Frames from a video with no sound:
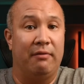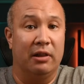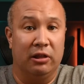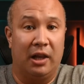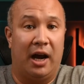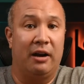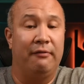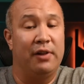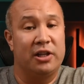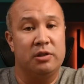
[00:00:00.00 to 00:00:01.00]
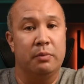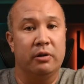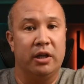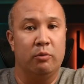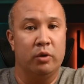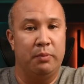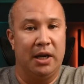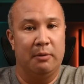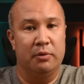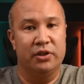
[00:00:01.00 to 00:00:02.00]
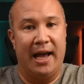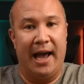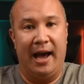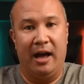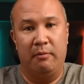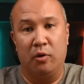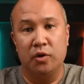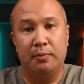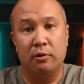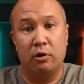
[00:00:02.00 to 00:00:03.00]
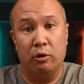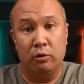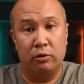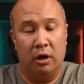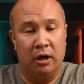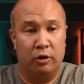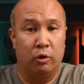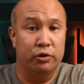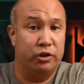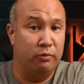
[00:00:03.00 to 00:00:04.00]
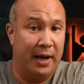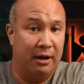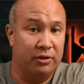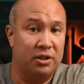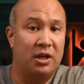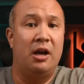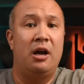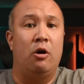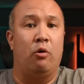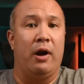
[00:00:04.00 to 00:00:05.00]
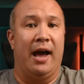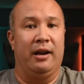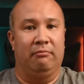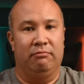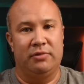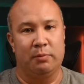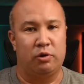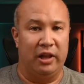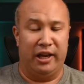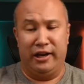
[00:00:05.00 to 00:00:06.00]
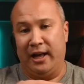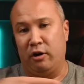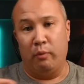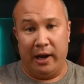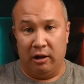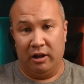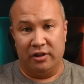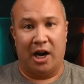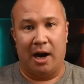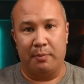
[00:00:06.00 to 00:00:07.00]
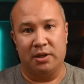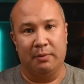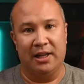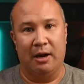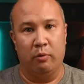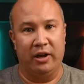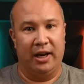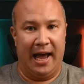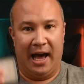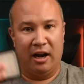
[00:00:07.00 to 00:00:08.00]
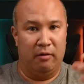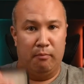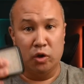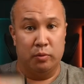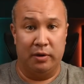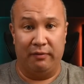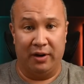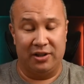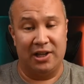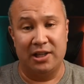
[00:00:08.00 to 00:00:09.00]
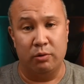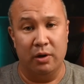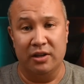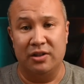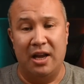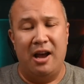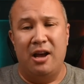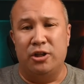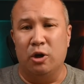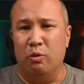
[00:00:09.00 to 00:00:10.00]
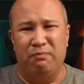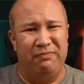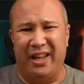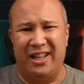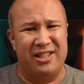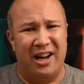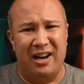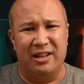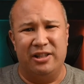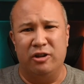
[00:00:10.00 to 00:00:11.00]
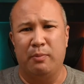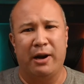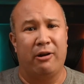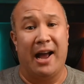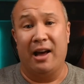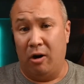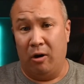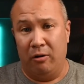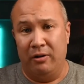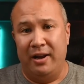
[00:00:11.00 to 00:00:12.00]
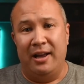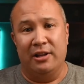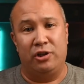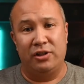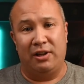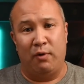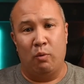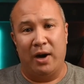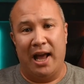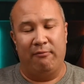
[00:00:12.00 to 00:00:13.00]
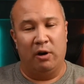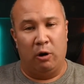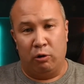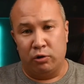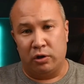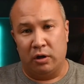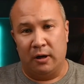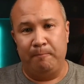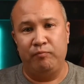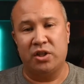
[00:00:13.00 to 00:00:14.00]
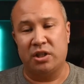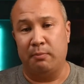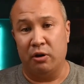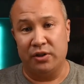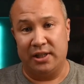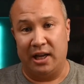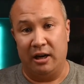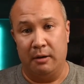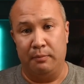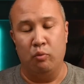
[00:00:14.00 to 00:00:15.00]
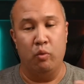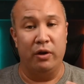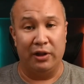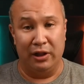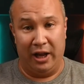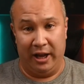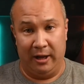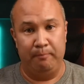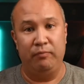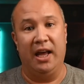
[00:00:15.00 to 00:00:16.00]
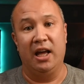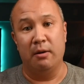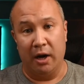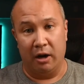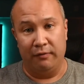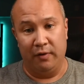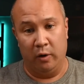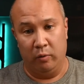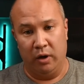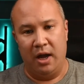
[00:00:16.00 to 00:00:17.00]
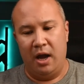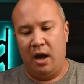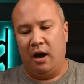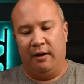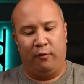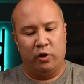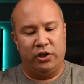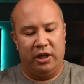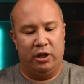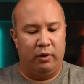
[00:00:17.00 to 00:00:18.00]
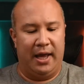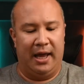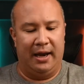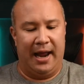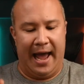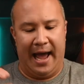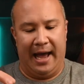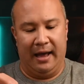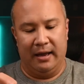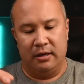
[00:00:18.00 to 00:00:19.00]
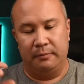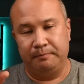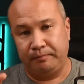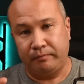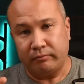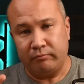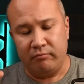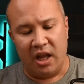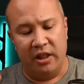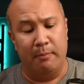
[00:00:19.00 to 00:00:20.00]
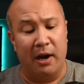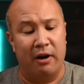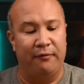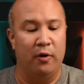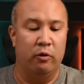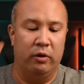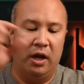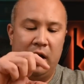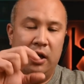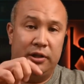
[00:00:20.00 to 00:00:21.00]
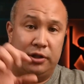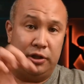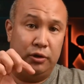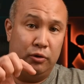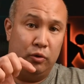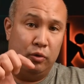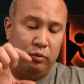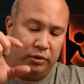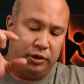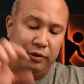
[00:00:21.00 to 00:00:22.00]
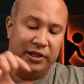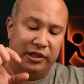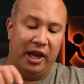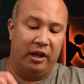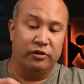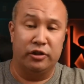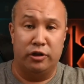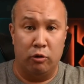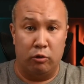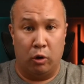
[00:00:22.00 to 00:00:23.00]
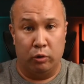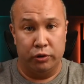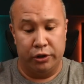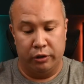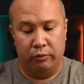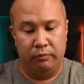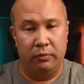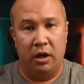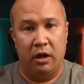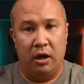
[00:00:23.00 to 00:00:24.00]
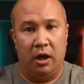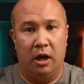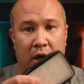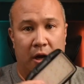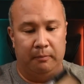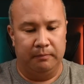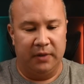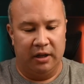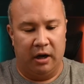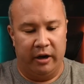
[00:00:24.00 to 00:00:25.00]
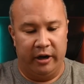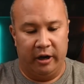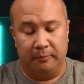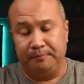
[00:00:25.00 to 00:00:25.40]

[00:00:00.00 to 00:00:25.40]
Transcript: a lot of flexibility with being able to add multiple cold shoe mounts, or adding some sort of nano rail on top or something like that, where you can add on multiple different accessories. So it's not a deal breaker at all. It's just if you want to have an ultra small setup with a light and a microphone, unfortunately you can't add the microphone to this light because there's no cold shoe on here.